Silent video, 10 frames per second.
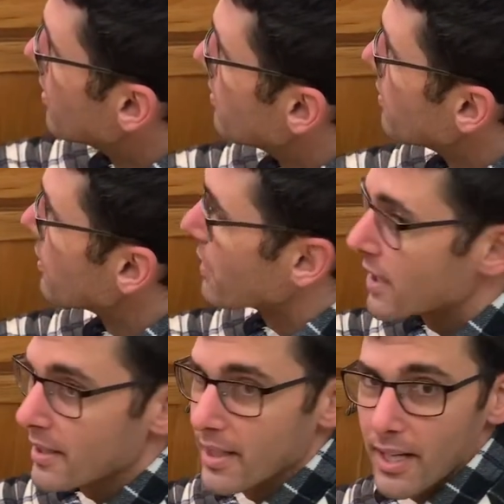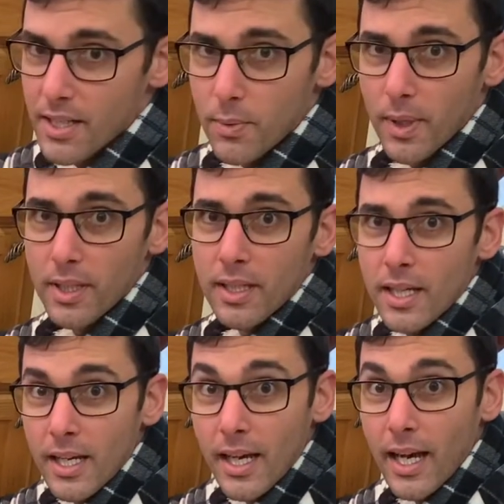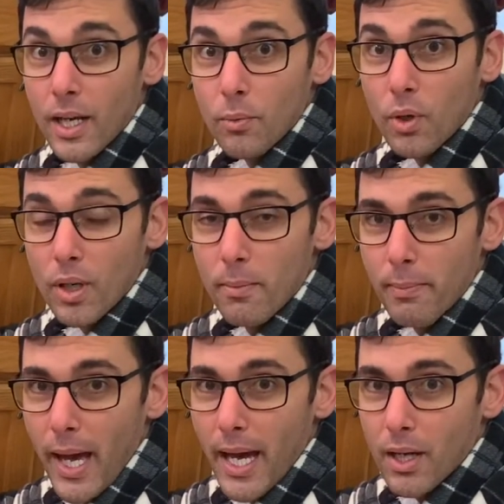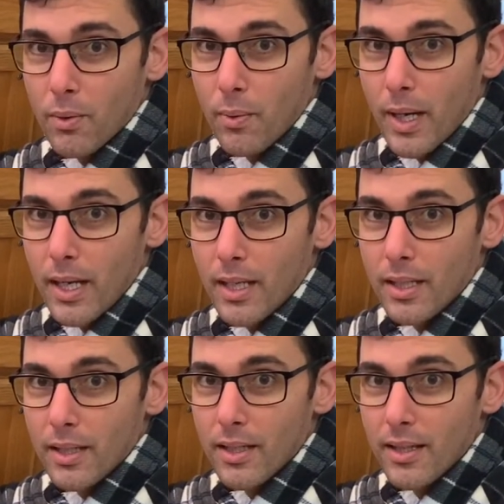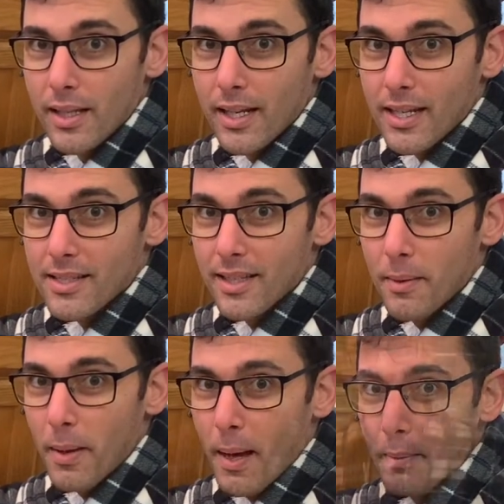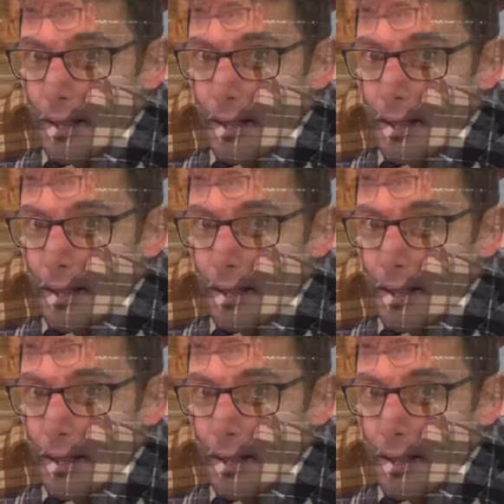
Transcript: move on to the next one. And we'll come back when the next step happens.